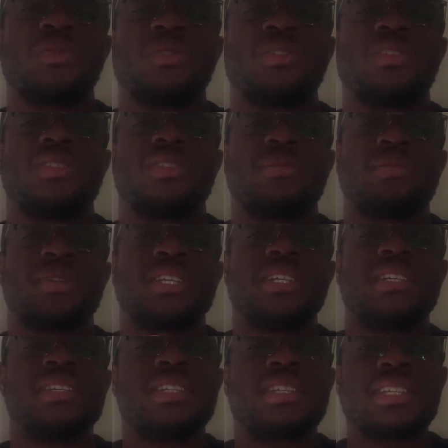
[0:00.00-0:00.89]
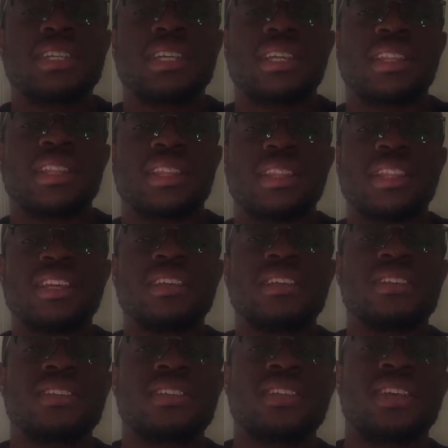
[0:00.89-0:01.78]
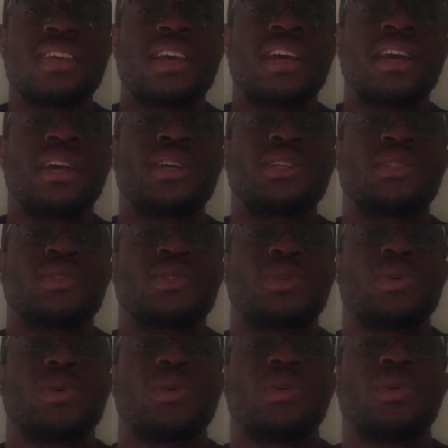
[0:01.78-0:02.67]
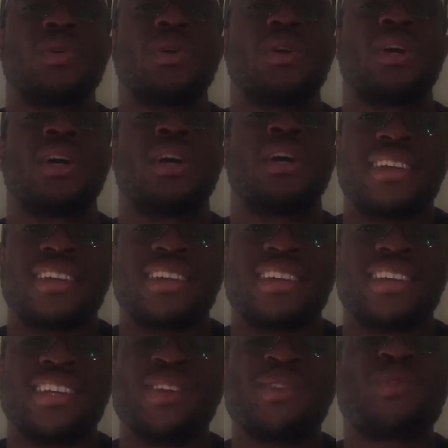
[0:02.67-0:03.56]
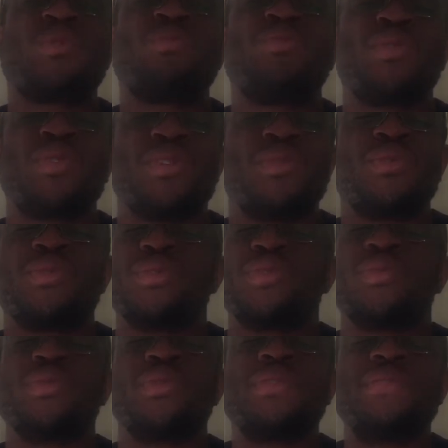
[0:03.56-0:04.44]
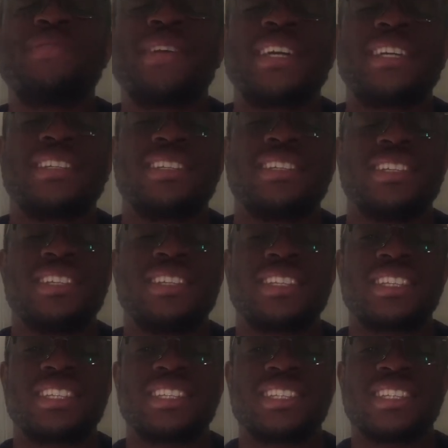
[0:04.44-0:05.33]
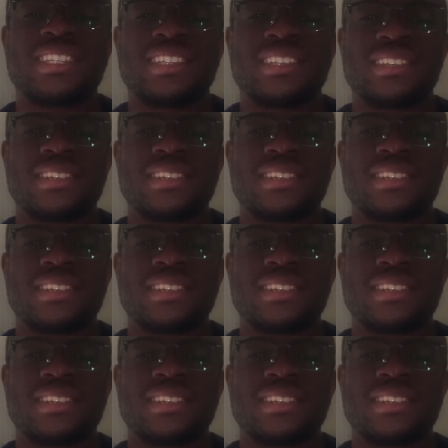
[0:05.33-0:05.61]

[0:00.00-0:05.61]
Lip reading: some intricate things. So you will find it interesting,